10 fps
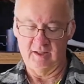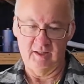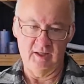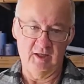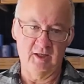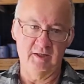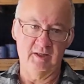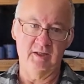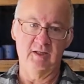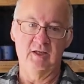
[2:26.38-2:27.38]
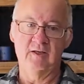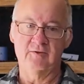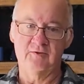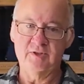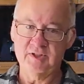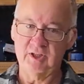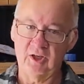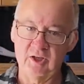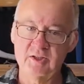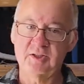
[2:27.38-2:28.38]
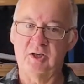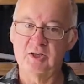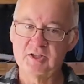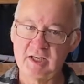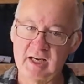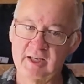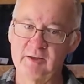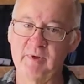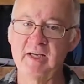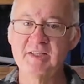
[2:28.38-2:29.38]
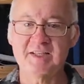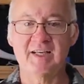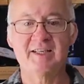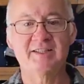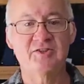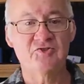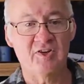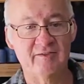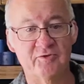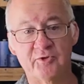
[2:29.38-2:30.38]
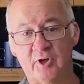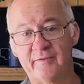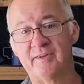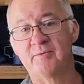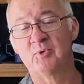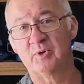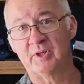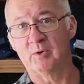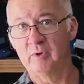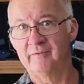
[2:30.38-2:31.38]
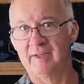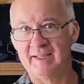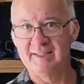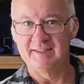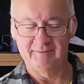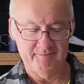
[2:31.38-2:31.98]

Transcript: They are the Crystallized Titanium Insulated Travel Coffee Mug with lid.